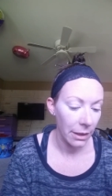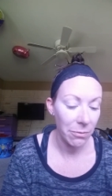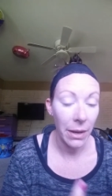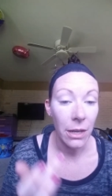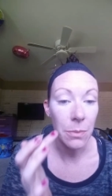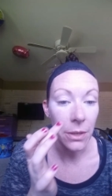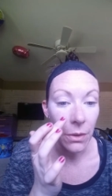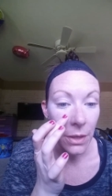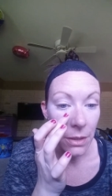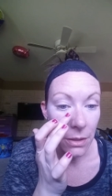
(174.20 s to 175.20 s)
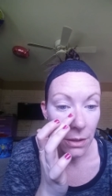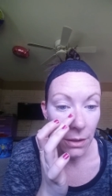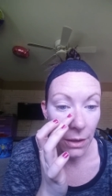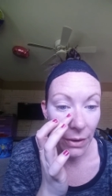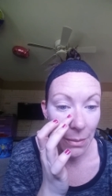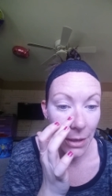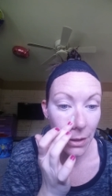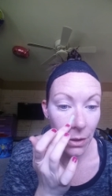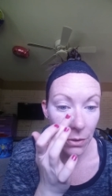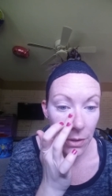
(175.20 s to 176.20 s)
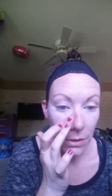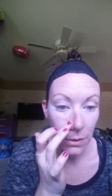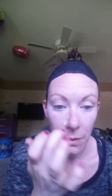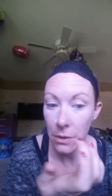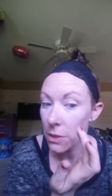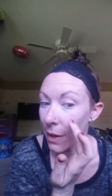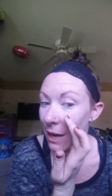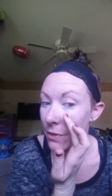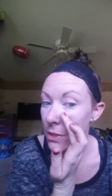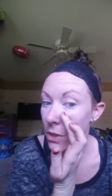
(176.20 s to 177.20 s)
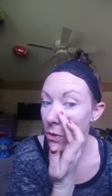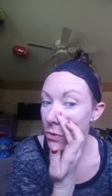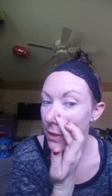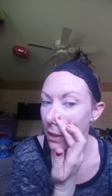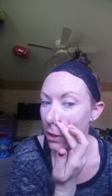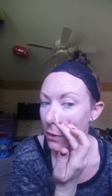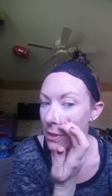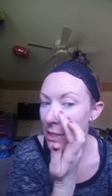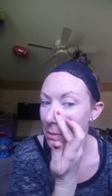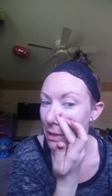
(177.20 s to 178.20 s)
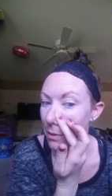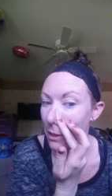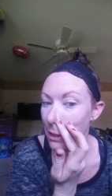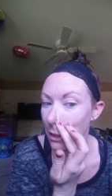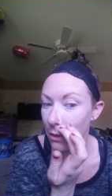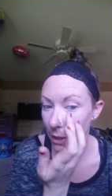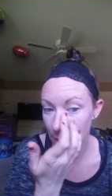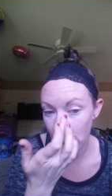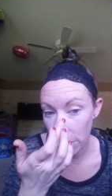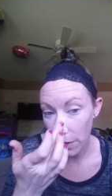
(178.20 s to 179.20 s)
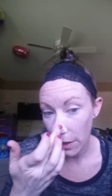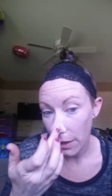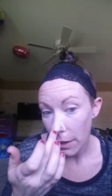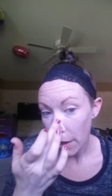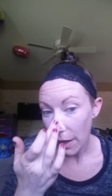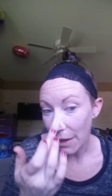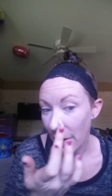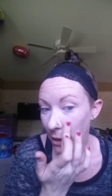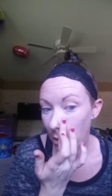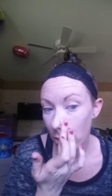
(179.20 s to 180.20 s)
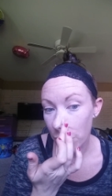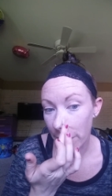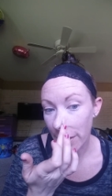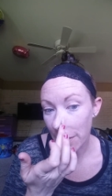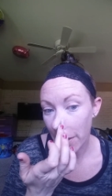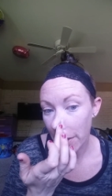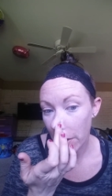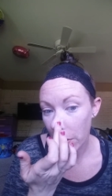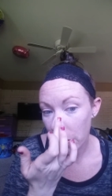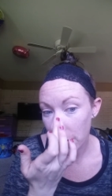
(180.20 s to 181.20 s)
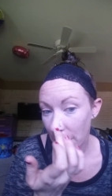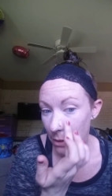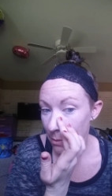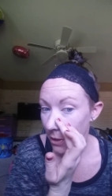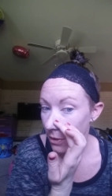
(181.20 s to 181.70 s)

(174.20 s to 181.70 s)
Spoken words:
Even my husband noticed, and around my nose. So I have this nose ring. Oh, this is something I wanted to tell you guys too. I've had a nose ring in my nose since I was in my